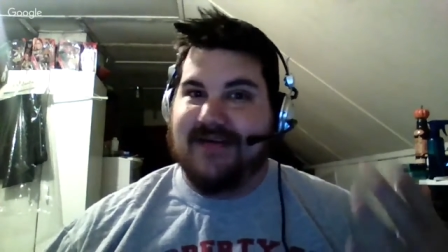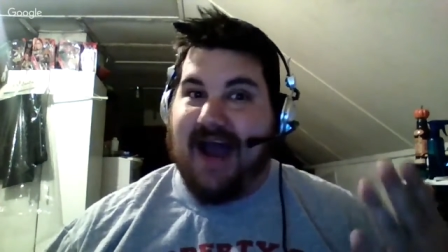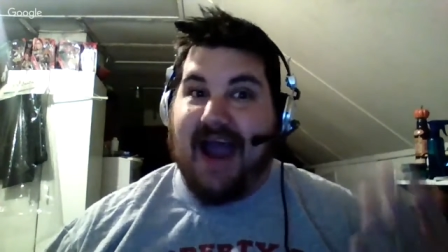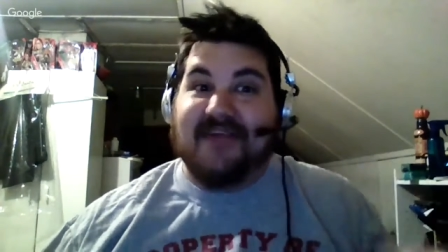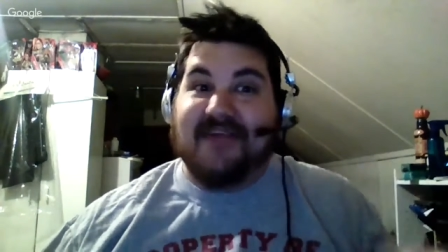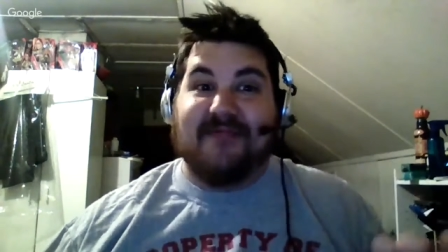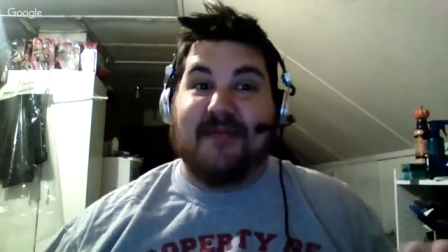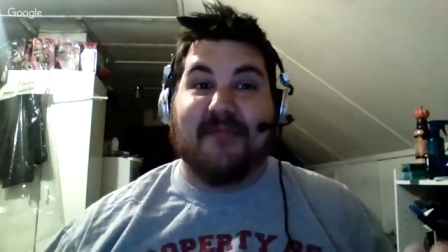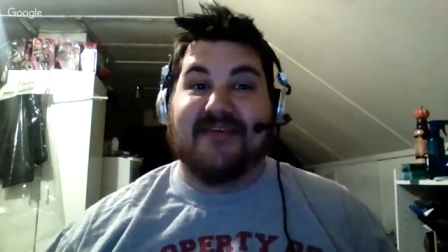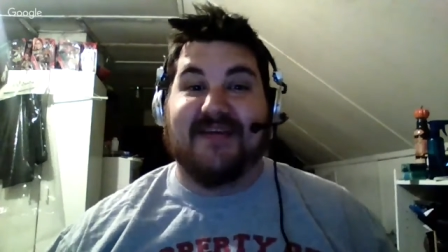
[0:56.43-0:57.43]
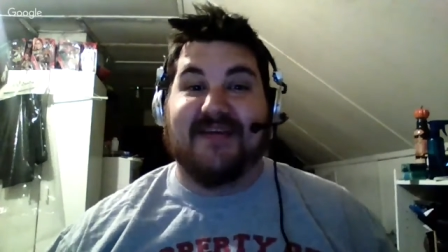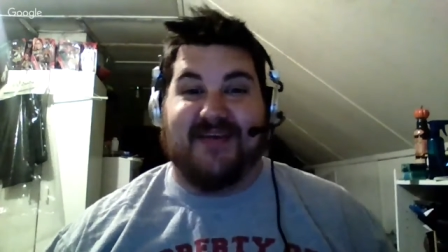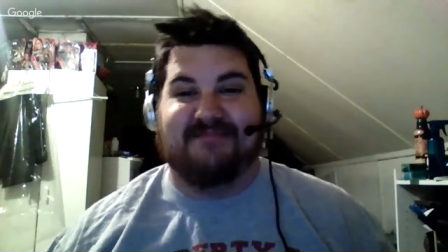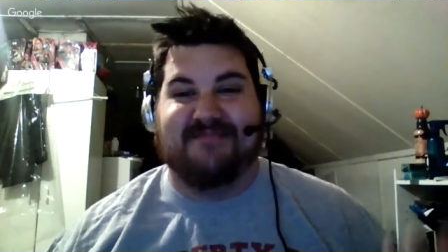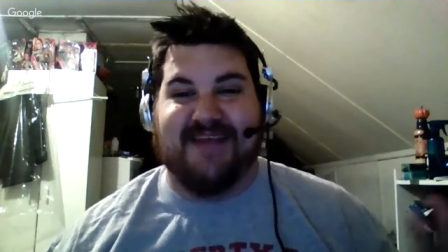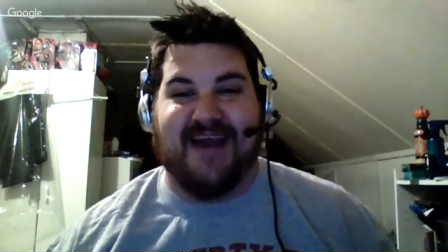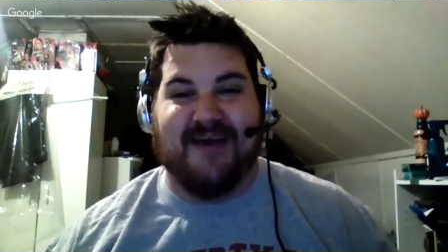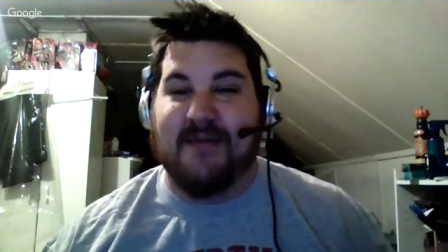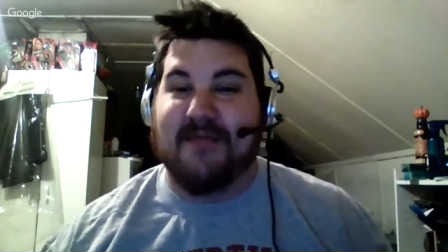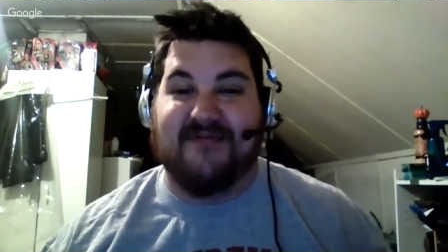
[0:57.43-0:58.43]
I didn't remember a ton of it. I
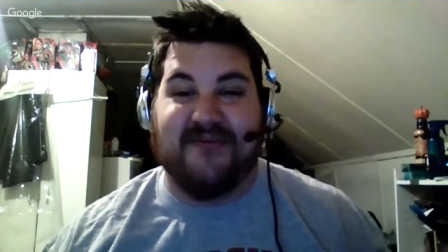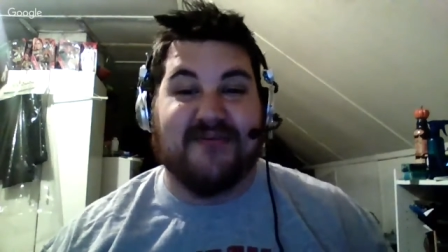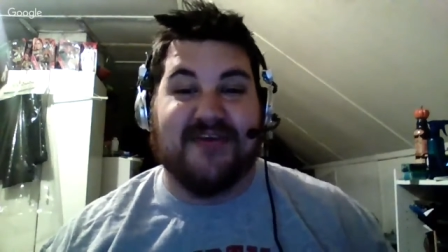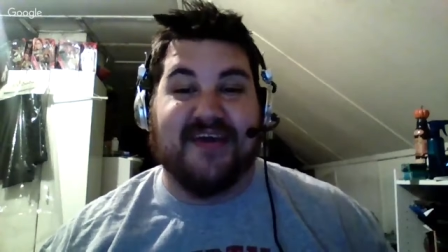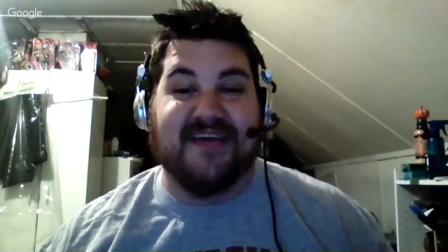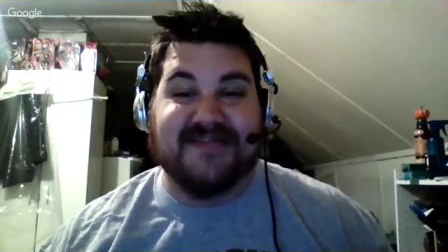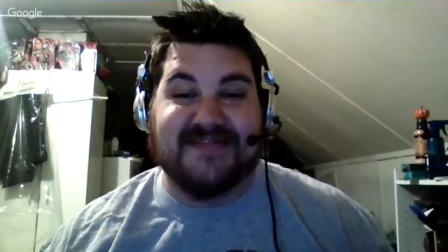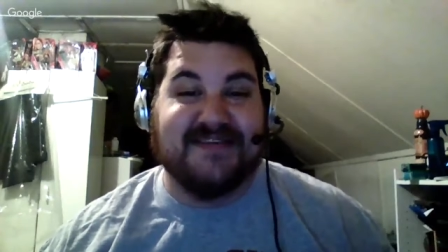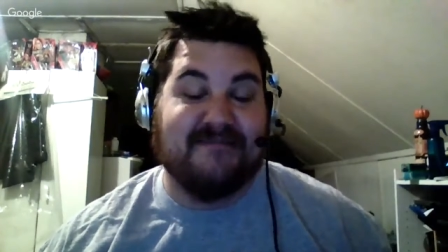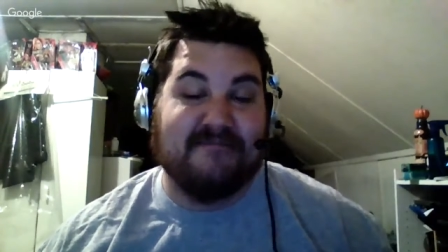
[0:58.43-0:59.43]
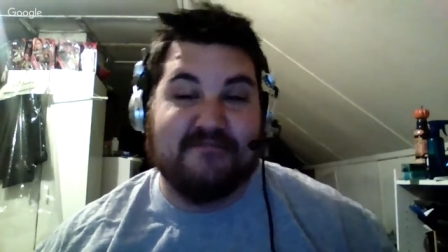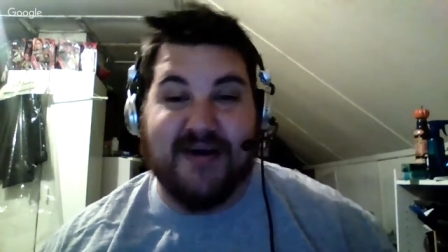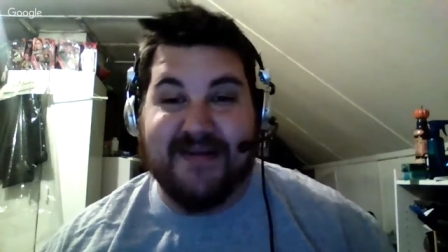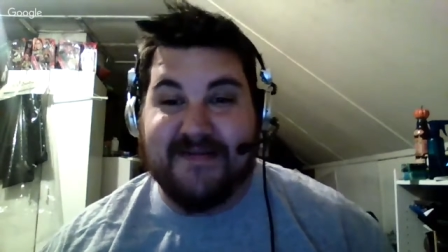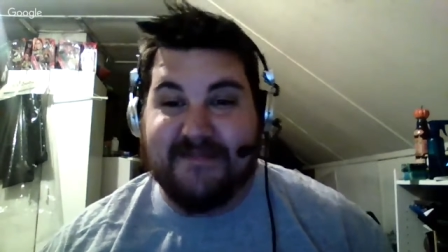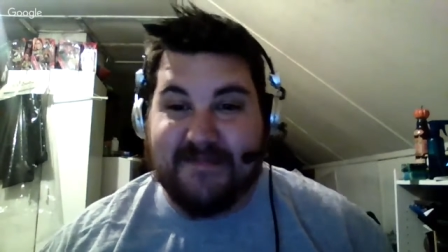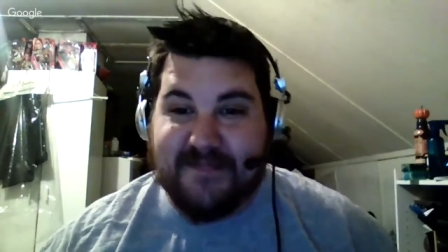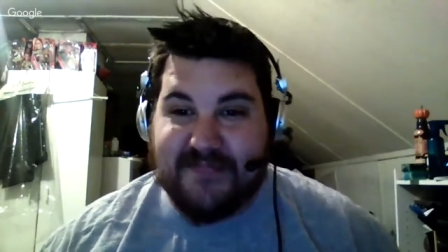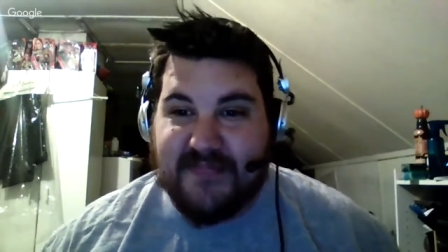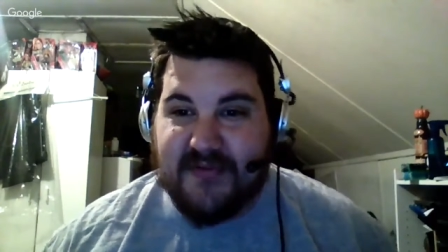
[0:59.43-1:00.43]
remembered a few things, but
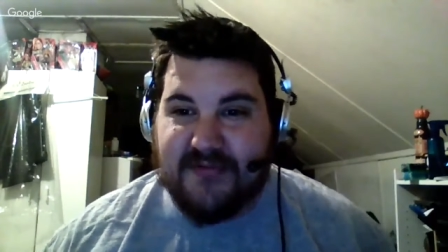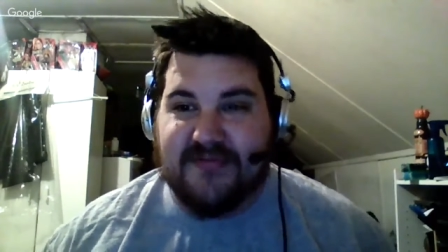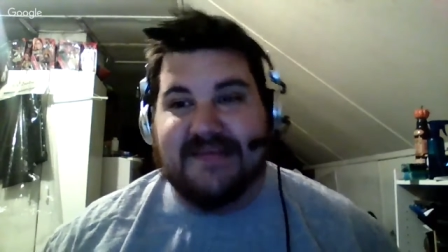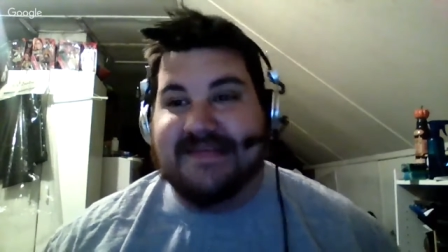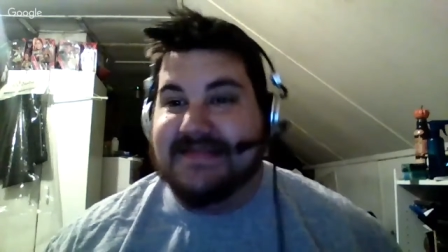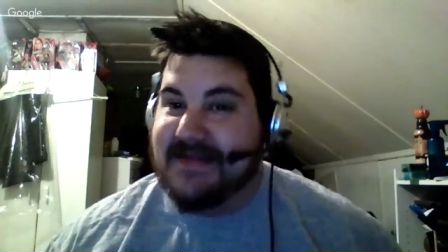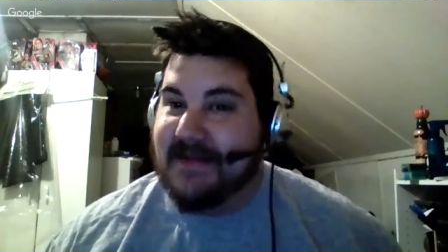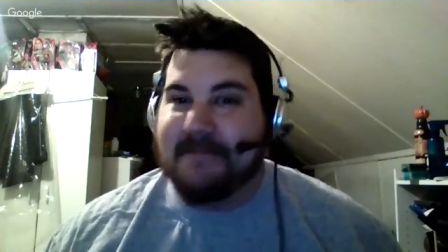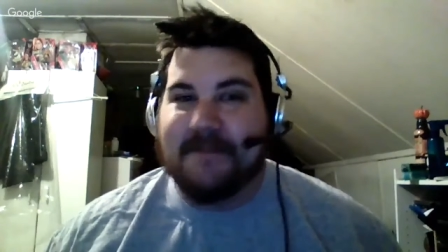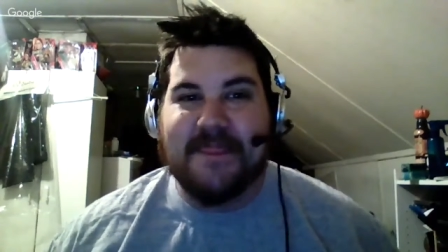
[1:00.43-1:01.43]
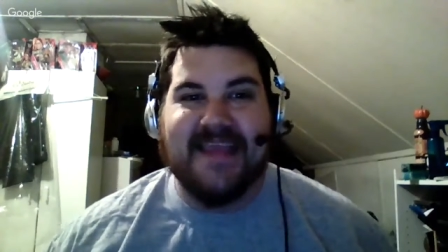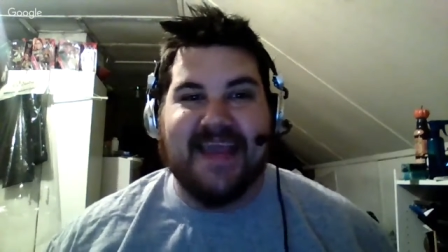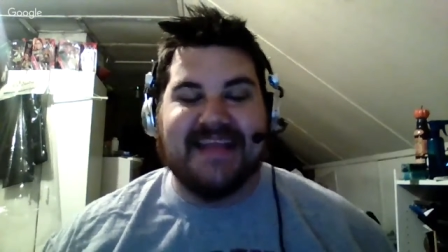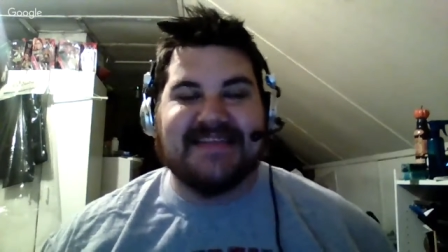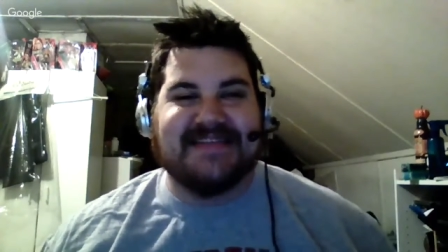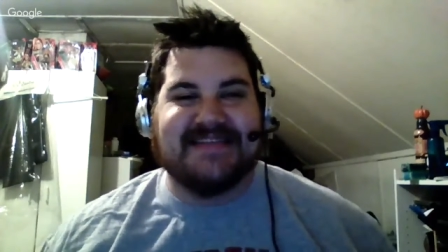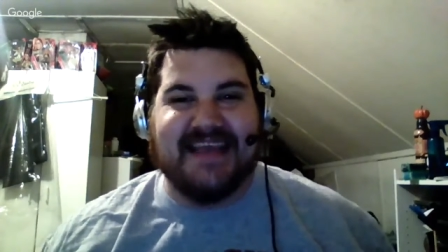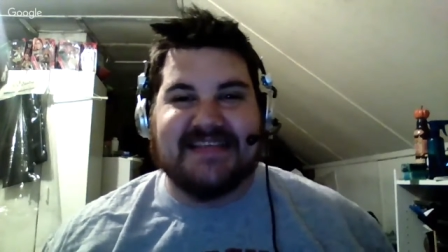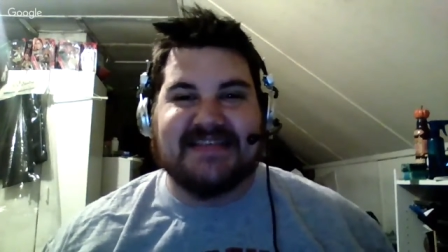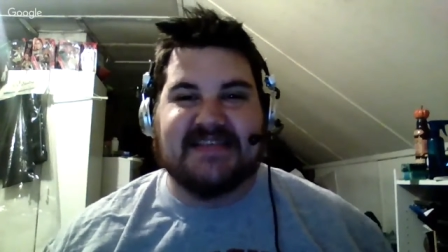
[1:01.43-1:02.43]
ooh, it's
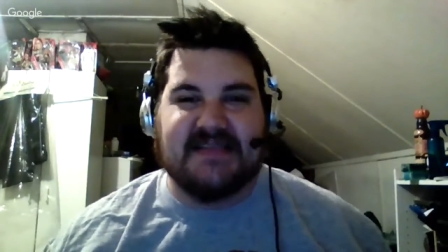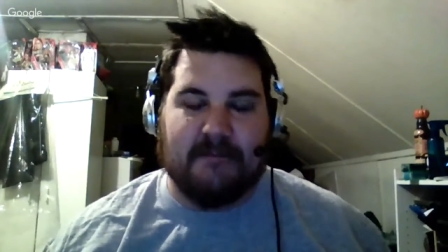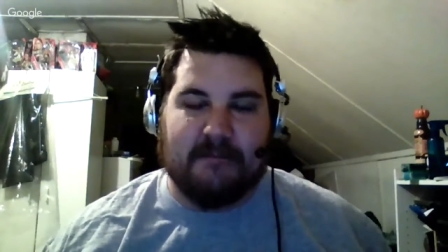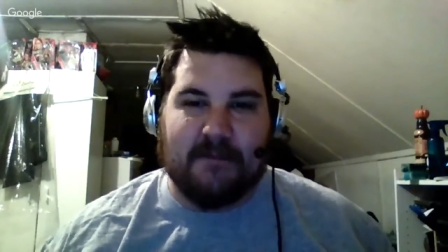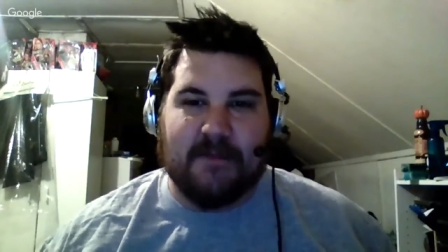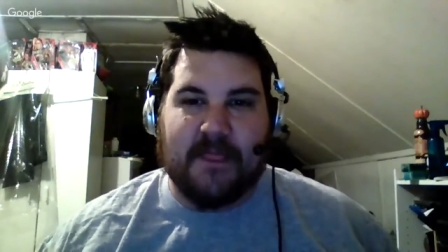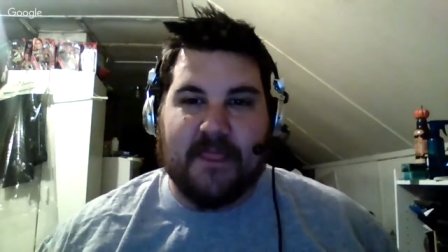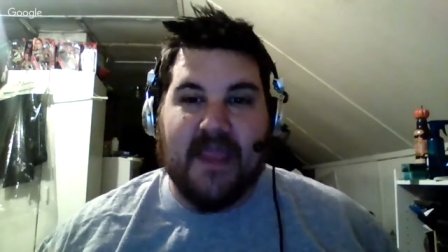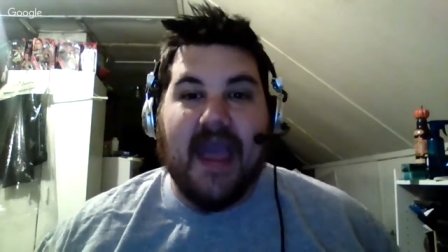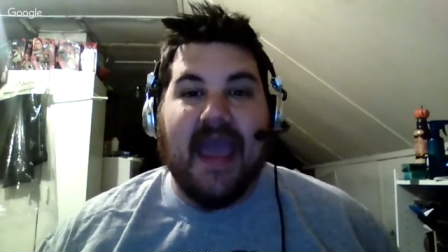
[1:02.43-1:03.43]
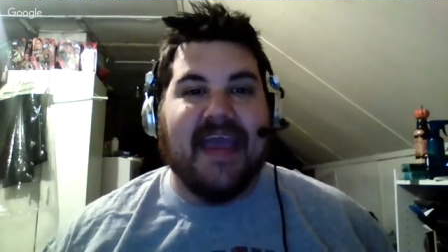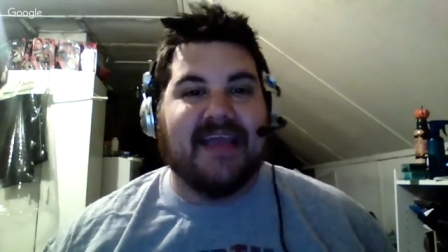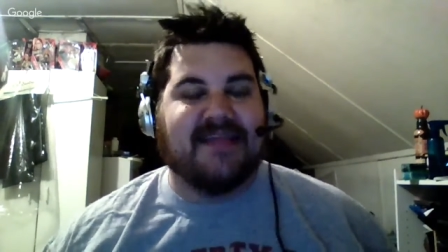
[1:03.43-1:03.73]
it's it